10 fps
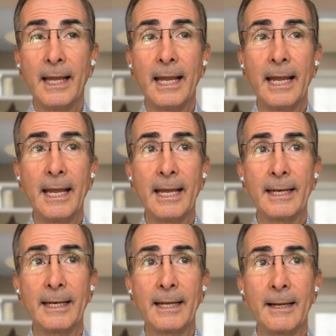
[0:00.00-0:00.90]

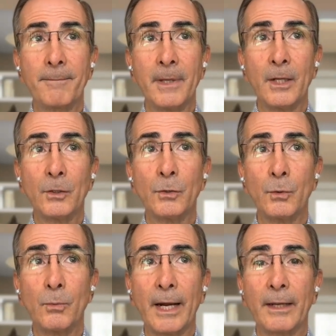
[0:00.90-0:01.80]
and
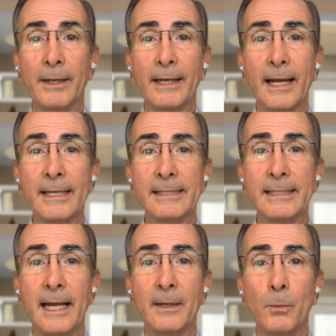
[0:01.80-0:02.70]
to recognize
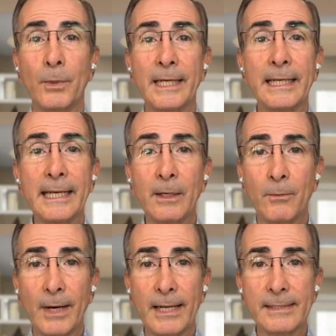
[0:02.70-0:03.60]
that we need
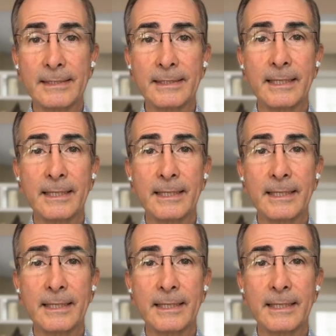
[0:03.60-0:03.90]
rest,